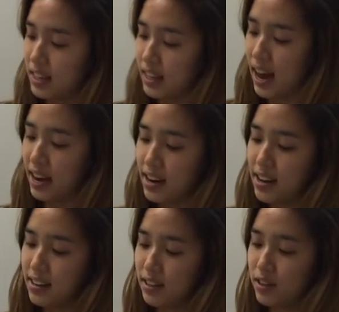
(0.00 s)
is that
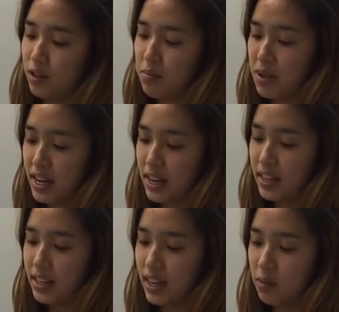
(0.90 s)
the two
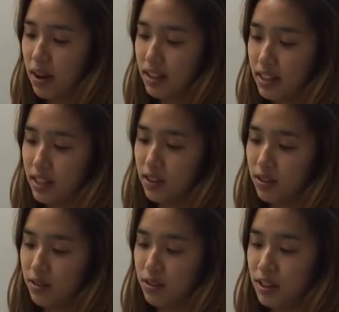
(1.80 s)
beads as well as the two
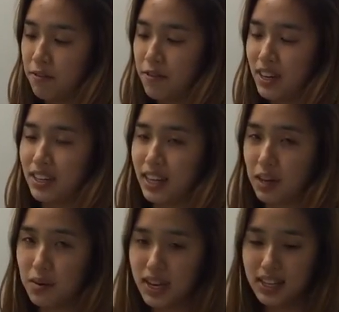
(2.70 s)
different
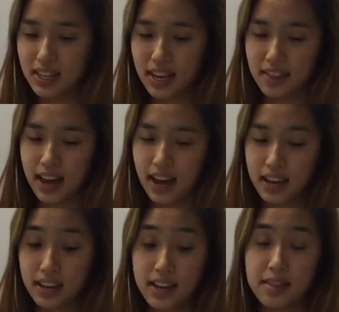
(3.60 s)
liquids in that
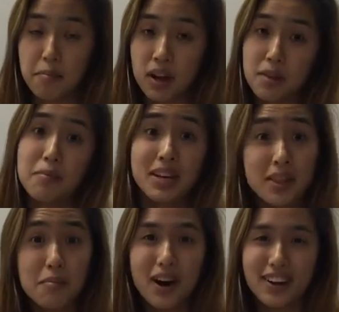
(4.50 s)
in the in
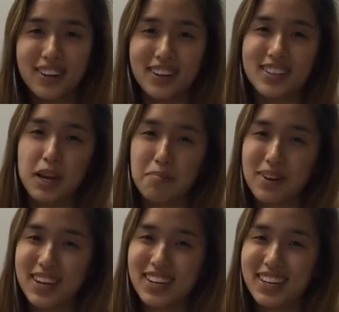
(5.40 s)
the bottle
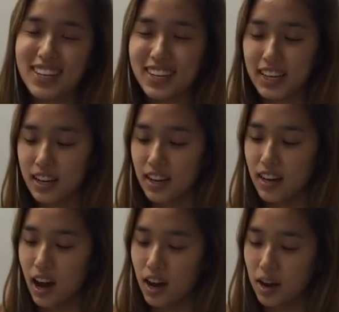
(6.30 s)
separated.
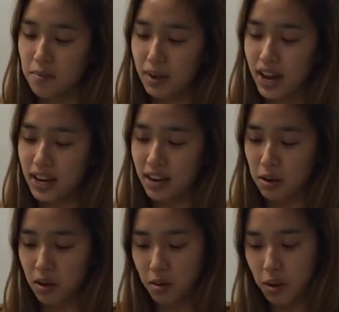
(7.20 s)
Um, and
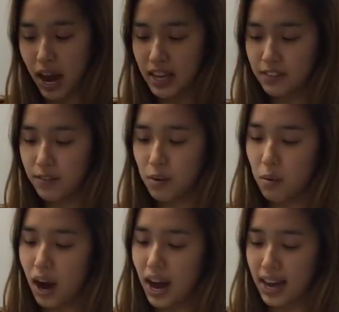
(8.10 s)
as for
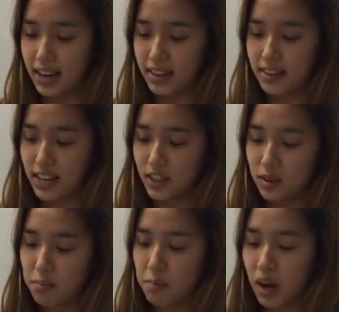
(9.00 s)
why, they
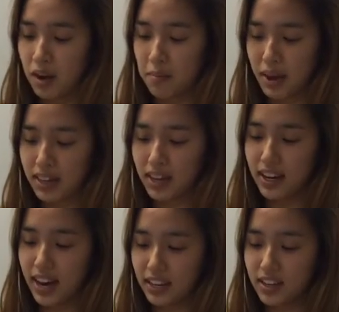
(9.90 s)
should uh, make the
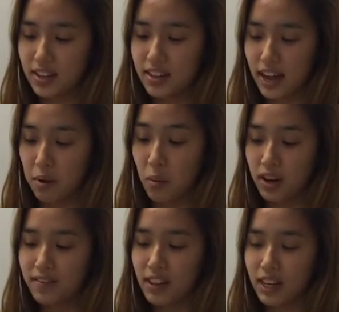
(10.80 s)
connection that one
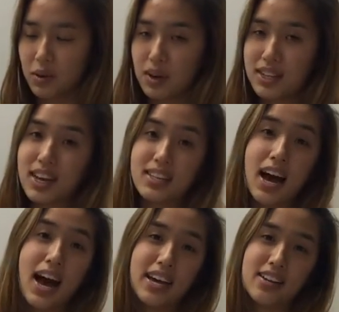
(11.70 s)
of the liquids has a
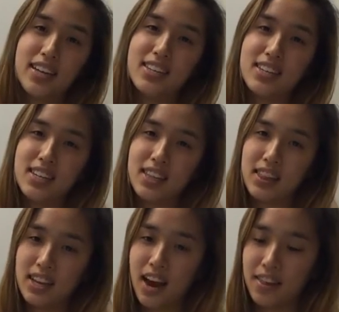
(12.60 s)
higher density than
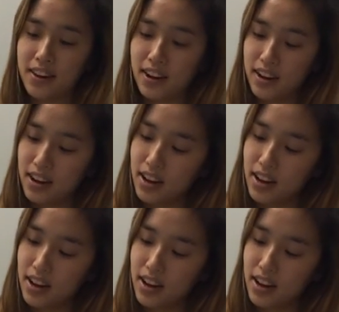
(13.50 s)
the other.